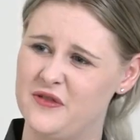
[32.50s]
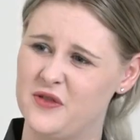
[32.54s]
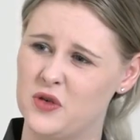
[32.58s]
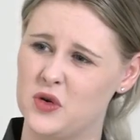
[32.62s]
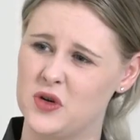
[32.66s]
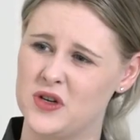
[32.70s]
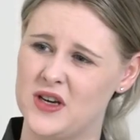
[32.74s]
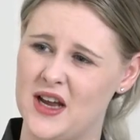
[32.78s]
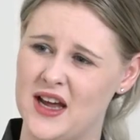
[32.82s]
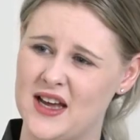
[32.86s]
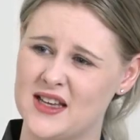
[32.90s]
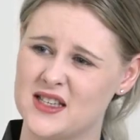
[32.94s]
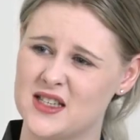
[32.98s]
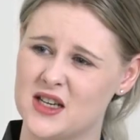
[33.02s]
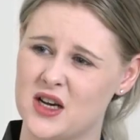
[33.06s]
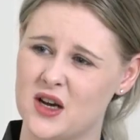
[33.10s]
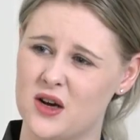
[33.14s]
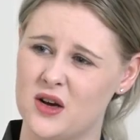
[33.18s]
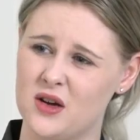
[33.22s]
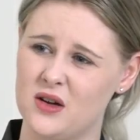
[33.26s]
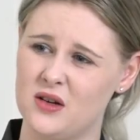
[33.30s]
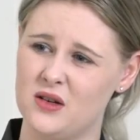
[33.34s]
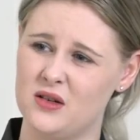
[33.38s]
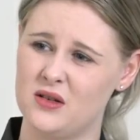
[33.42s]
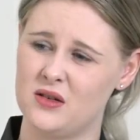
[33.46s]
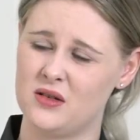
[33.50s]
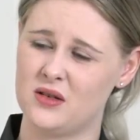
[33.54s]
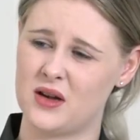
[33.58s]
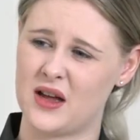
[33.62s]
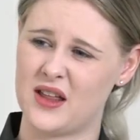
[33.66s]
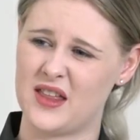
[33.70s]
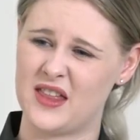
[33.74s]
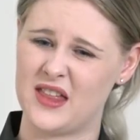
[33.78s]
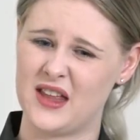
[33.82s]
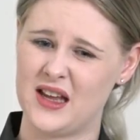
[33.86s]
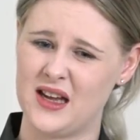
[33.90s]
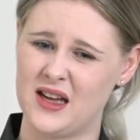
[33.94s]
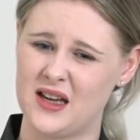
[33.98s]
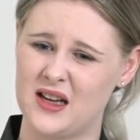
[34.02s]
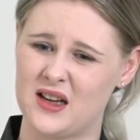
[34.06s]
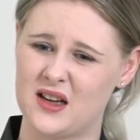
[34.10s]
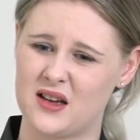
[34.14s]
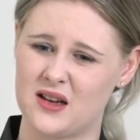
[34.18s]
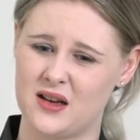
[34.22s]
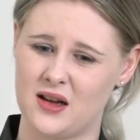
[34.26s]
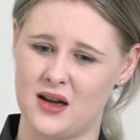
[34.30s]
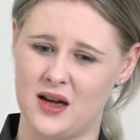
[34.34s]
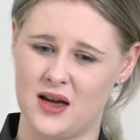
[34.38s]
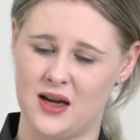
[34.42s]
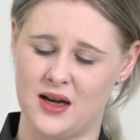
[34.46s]
4 days ago, I
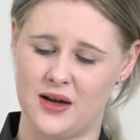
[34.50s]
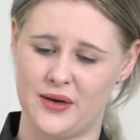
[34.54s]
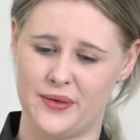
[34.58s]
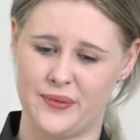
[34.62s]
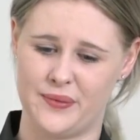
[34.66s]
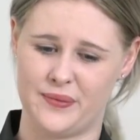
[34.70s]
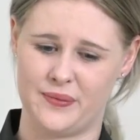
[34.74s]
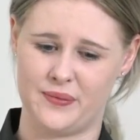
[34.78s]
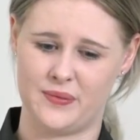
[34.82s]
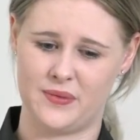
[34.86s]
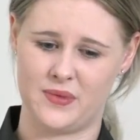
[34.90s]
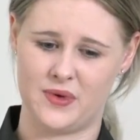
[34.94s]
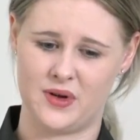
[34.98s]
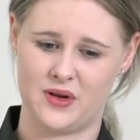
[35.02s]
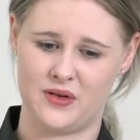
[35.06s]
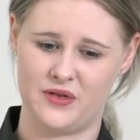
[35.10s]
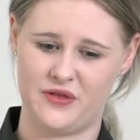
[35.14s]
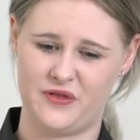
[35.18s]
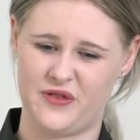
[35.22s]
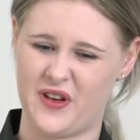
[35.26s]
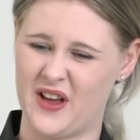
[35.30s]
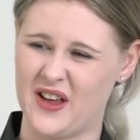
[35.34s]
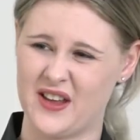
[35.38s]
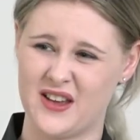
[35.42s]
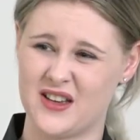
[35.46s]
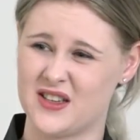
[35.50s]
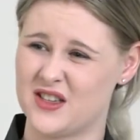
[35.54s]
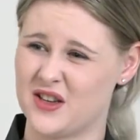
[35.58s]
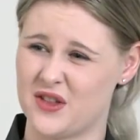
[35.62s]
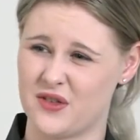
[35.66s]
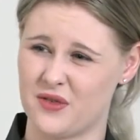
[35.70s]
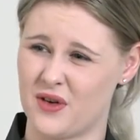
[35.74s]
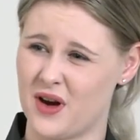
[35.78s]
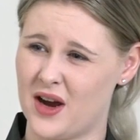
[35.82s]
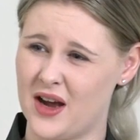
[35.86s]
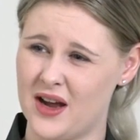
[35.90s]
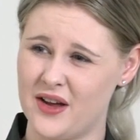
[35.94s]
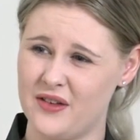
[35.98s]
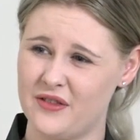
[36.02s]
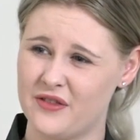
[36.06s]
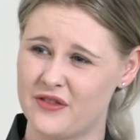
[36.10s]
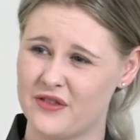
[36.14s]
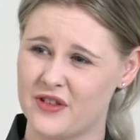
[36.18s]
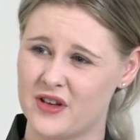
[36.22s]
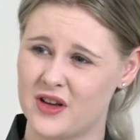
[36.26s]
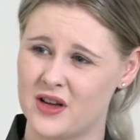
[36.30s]
think. Failure to thrive.